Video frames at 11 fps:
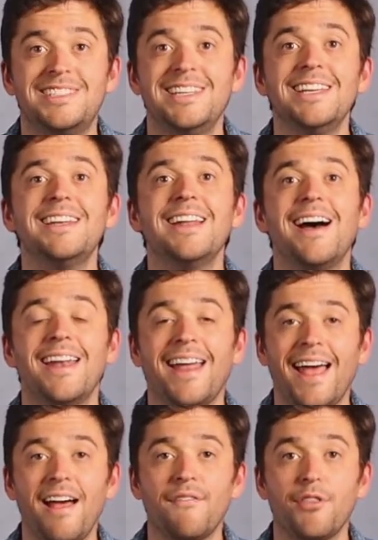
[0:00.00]
did not
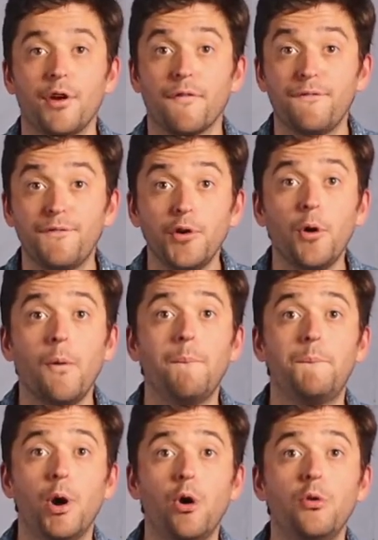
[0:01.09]
have their full
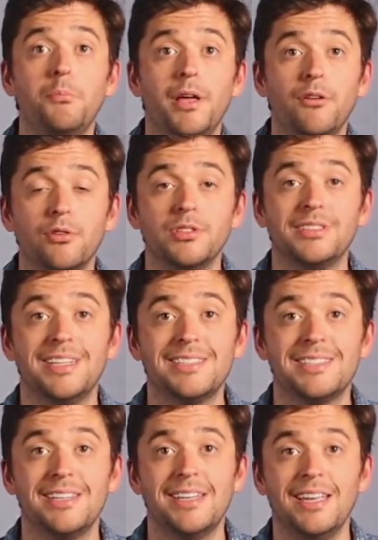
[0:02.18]
bone mineral
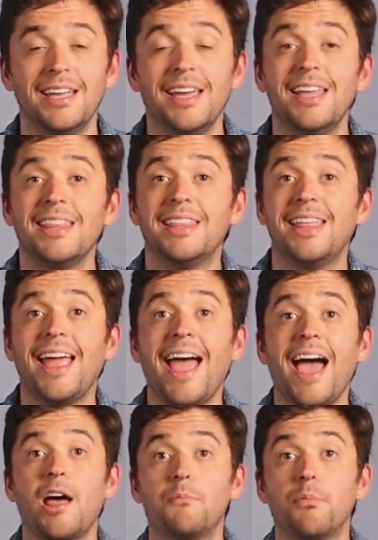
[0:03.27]
density that they
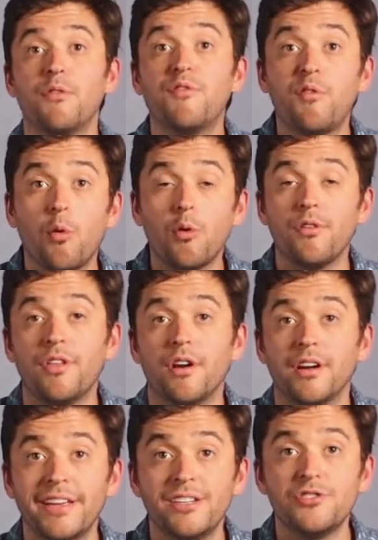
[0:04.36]
had before
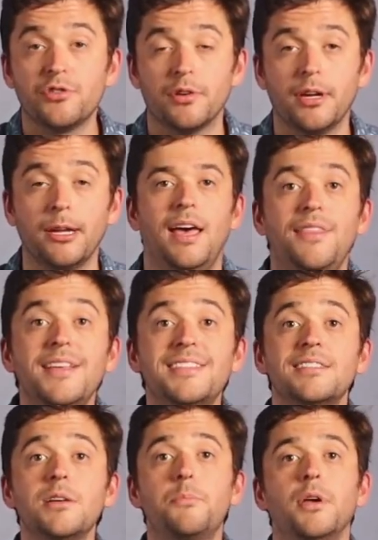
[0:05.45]
their injury. And this
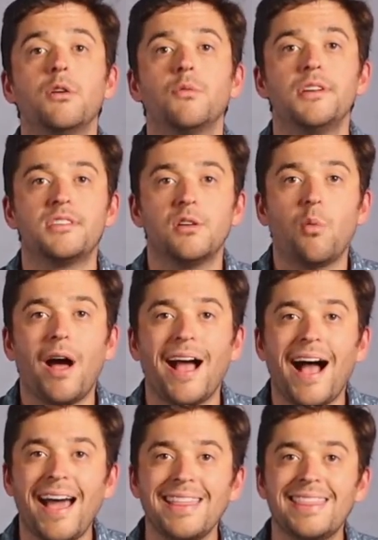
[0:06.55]
is a big reason why
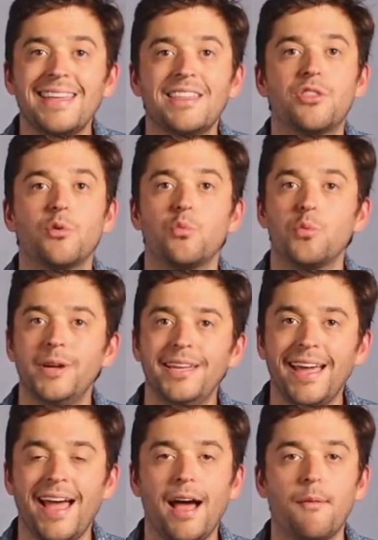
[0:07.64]
I think the
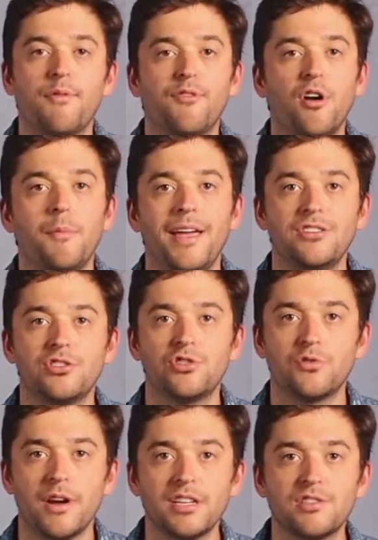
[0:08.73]
rehab from a
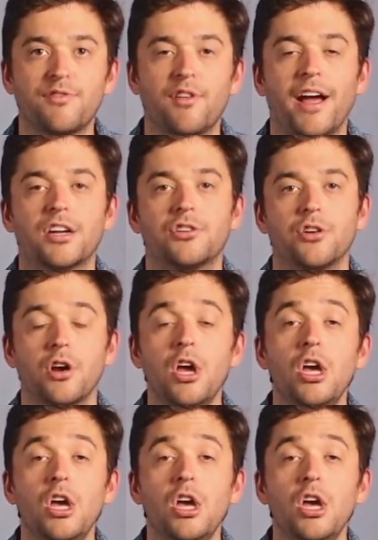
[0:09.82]
stress fracture